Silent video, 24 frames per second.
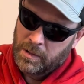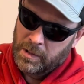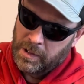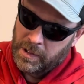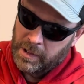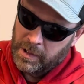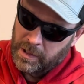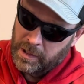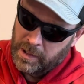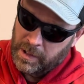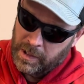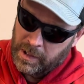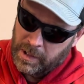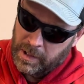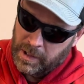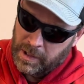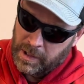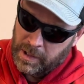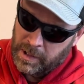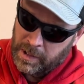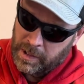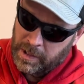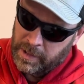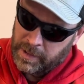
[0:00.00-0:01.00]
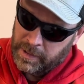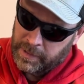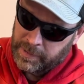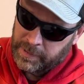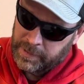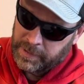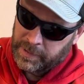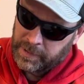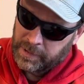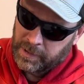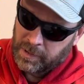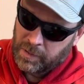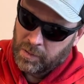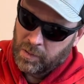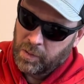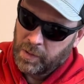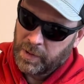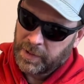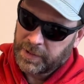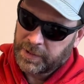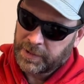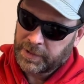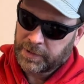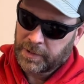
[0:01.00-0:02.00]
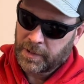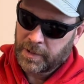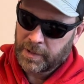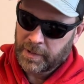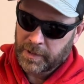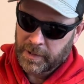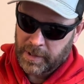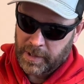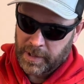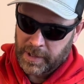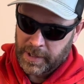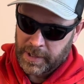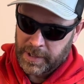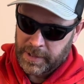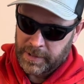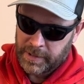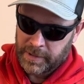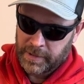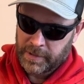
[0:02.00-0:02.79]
And quick start guide.